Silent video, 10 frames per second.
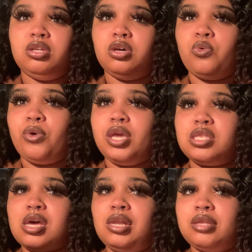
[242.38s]
in the
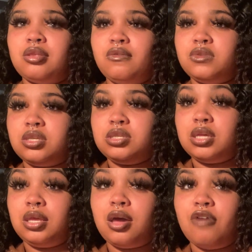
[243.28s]
Aquarius collective
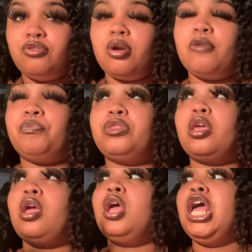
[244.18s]
stealing of their
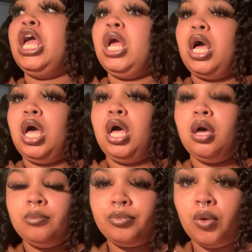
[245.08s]

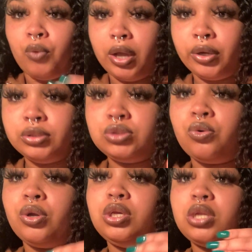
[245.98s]
um, records
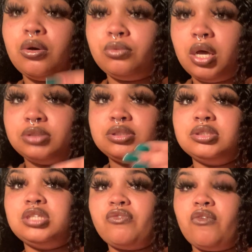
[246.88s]
or you know uh, sensitive